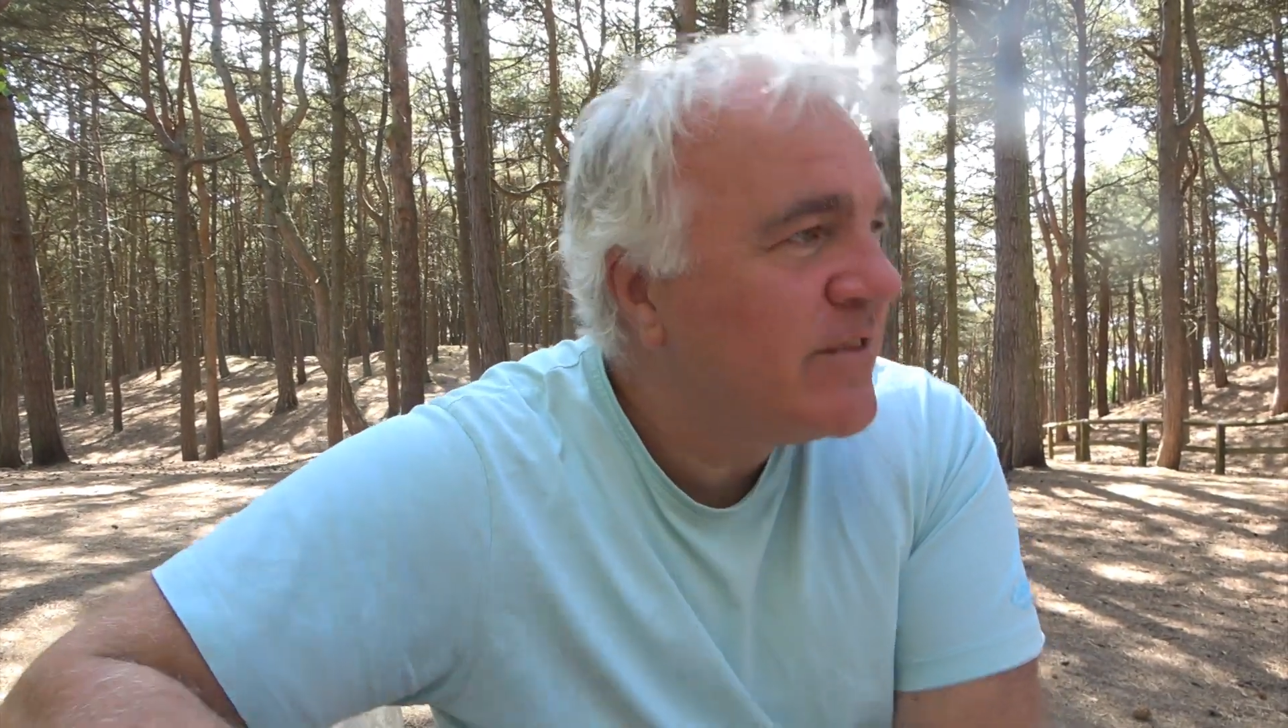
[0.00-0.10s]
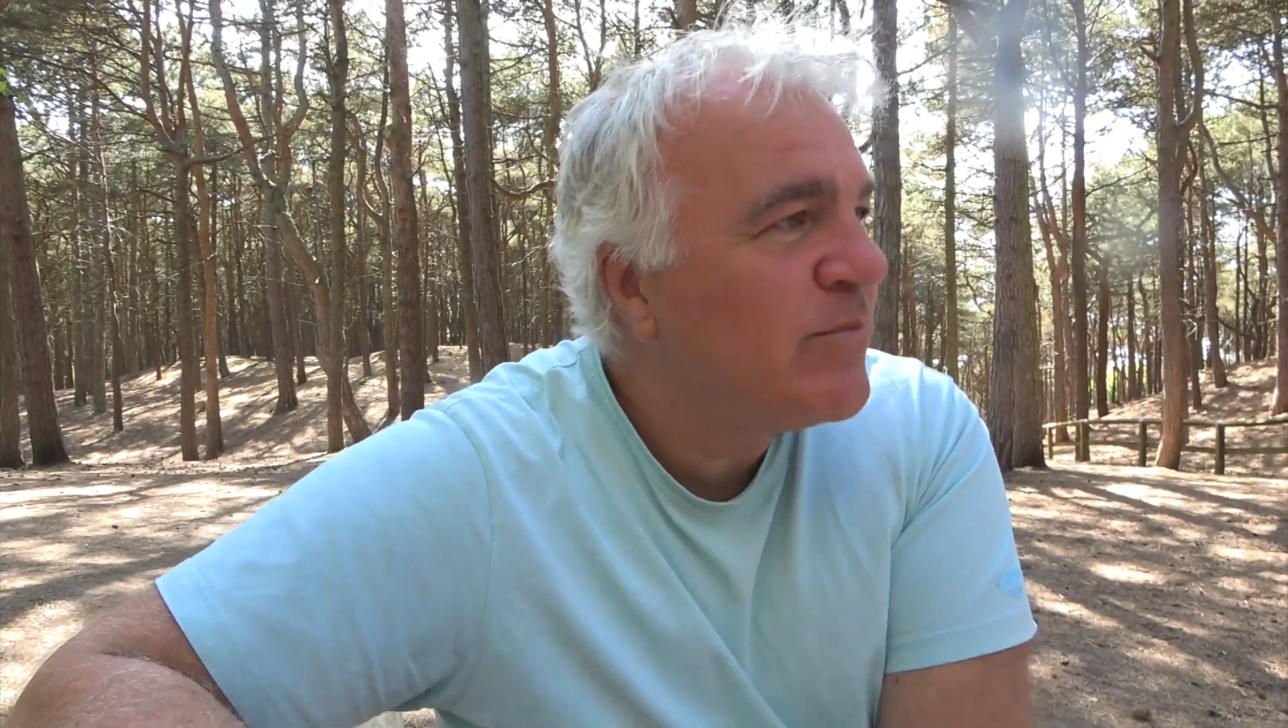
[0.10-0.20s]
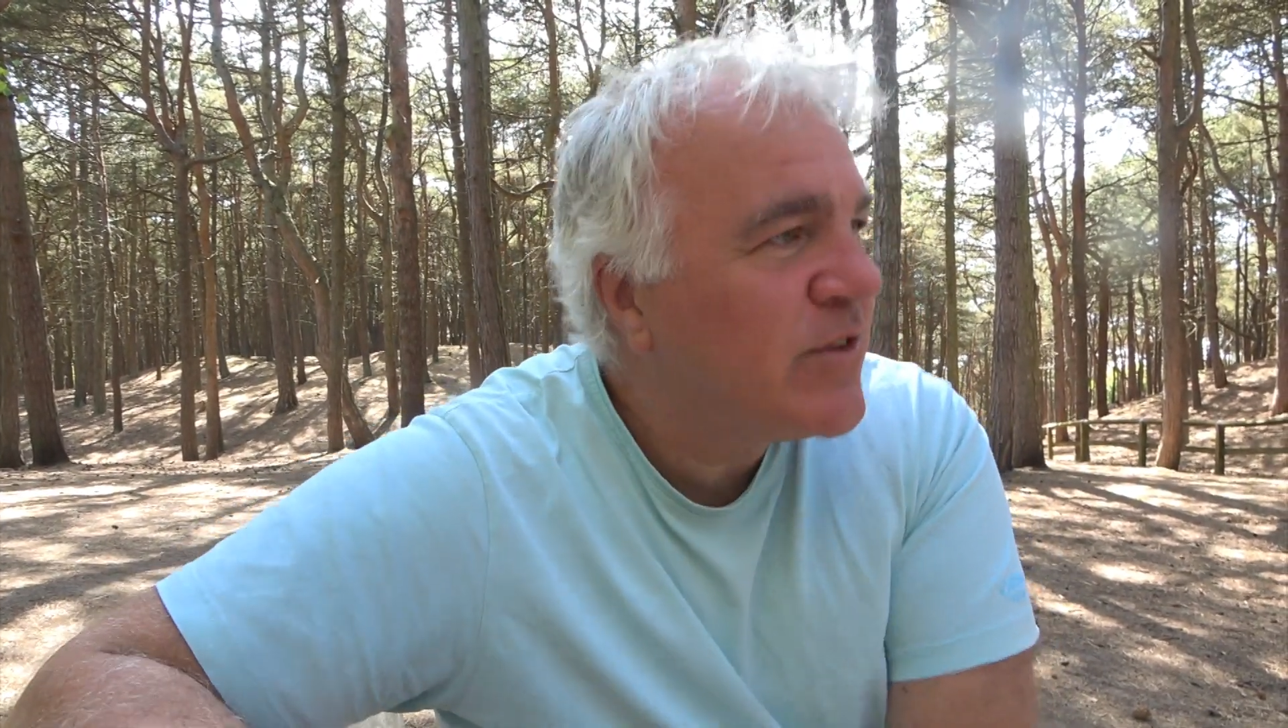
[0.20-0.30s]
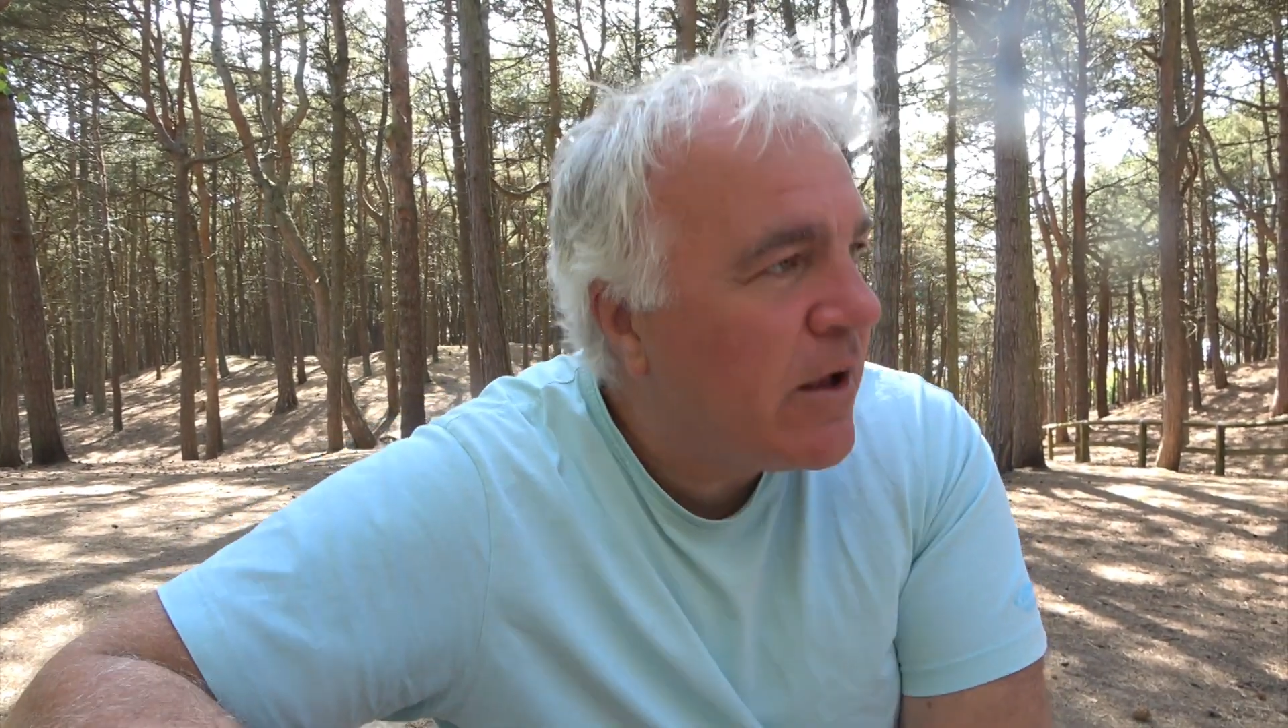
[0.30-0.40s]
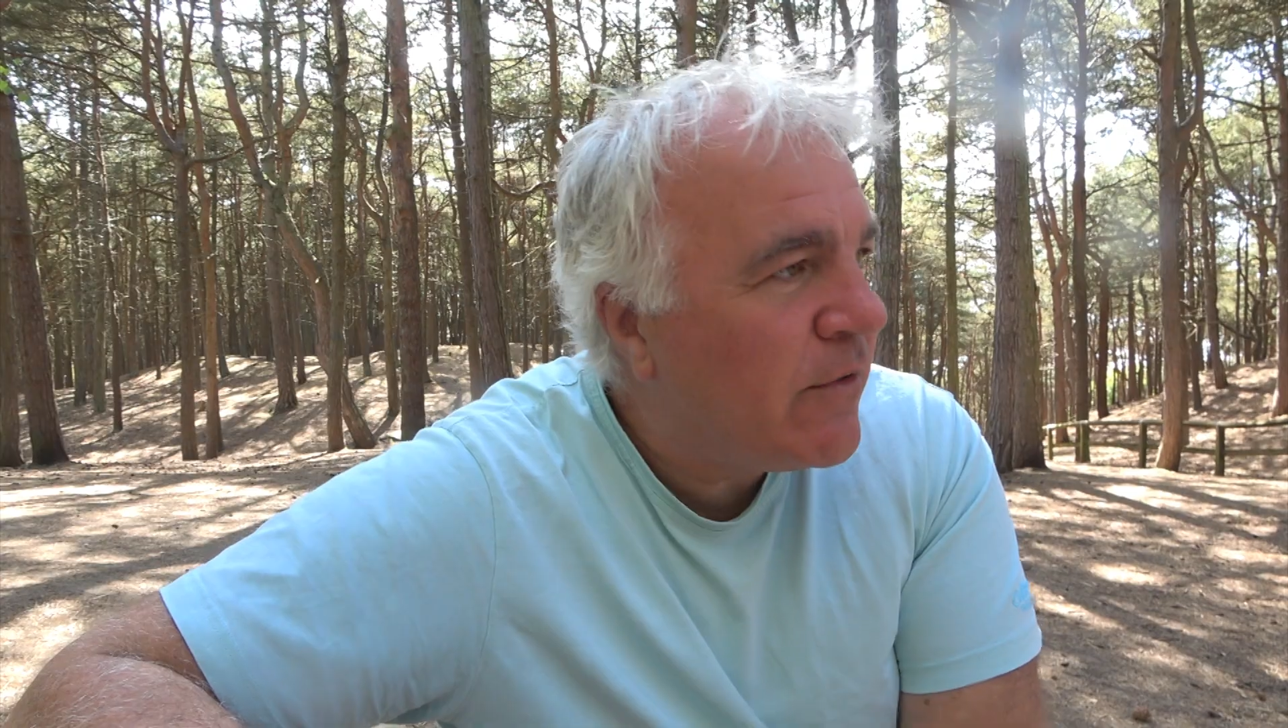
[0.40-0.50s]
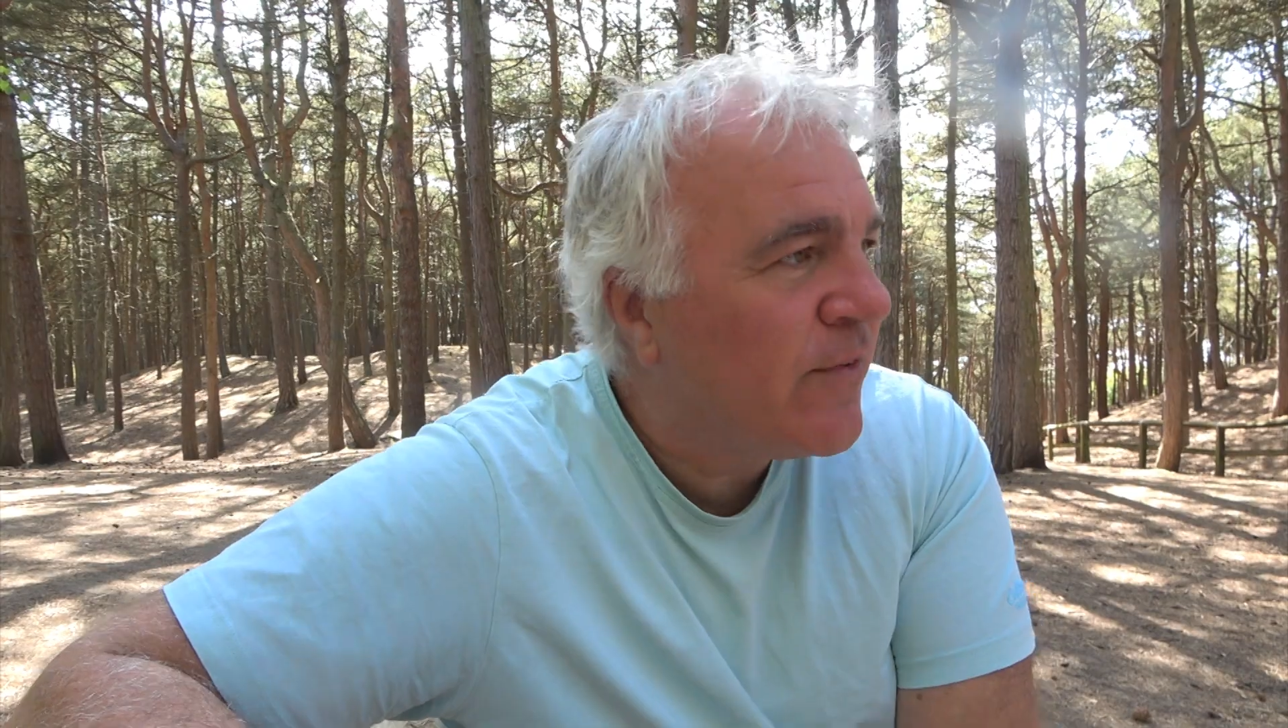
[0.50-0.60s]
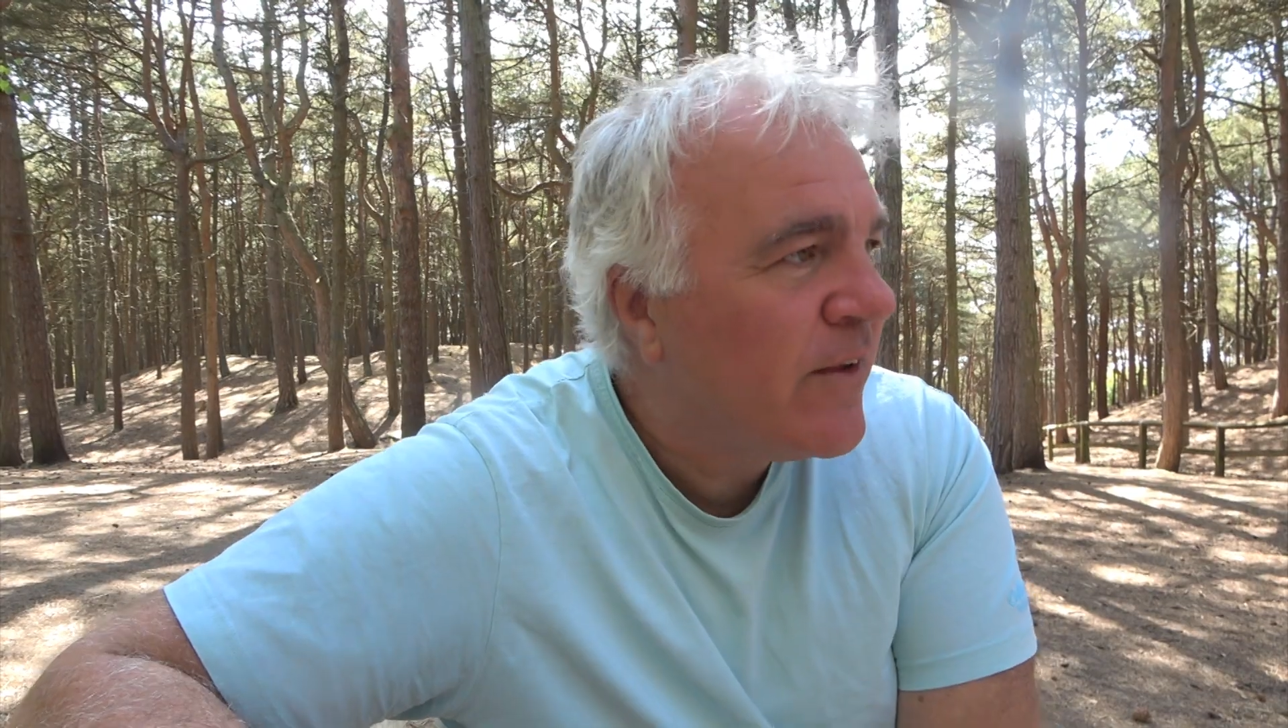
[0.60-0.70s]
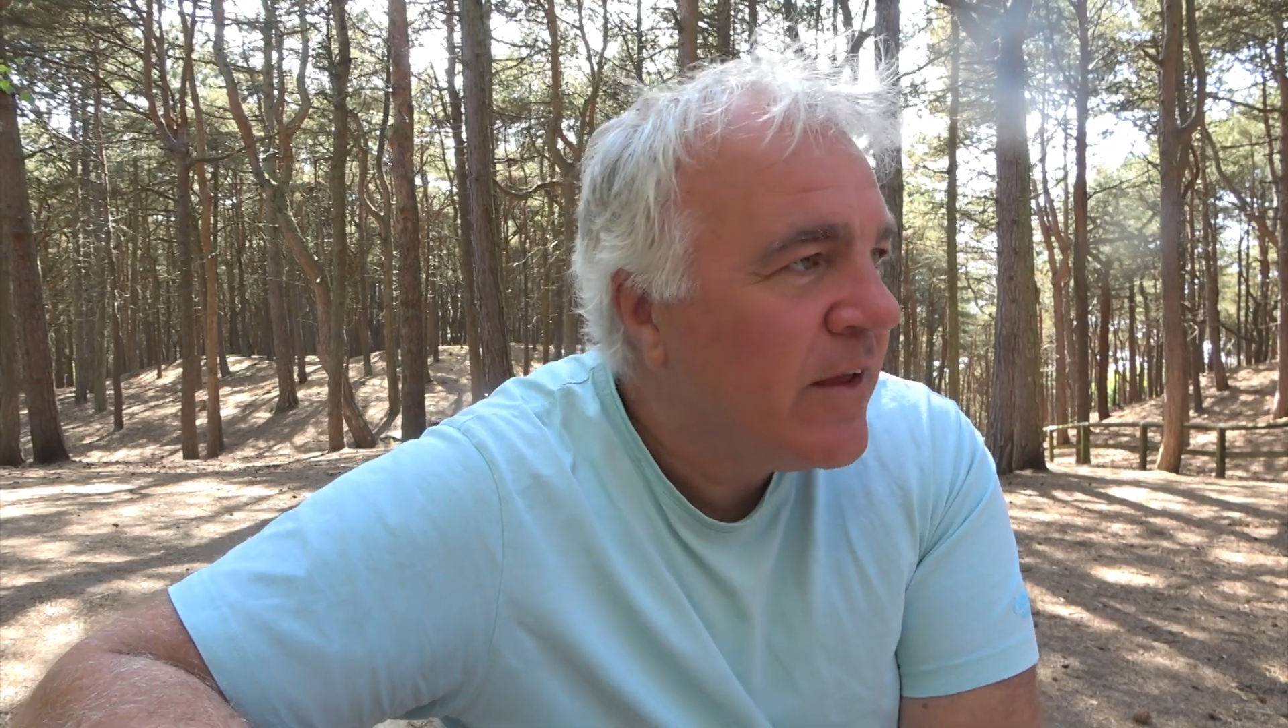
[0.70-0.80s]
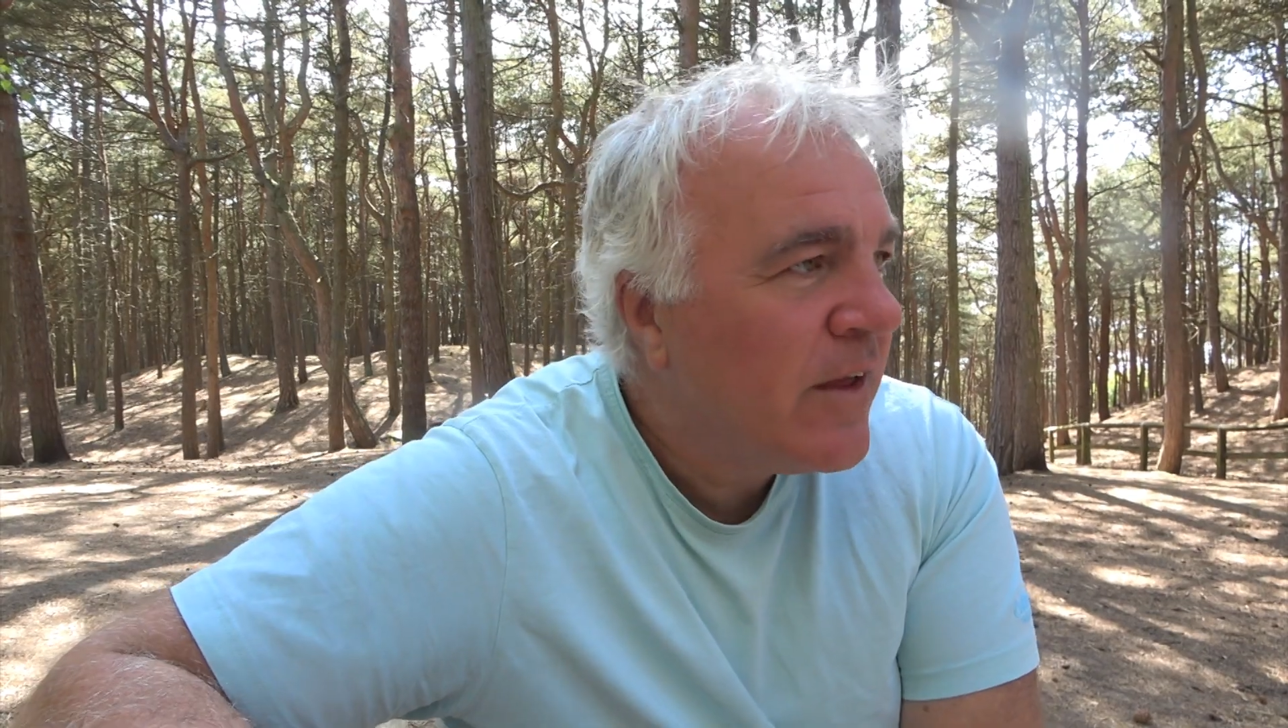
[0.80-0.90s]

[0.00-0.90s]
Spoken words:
himself.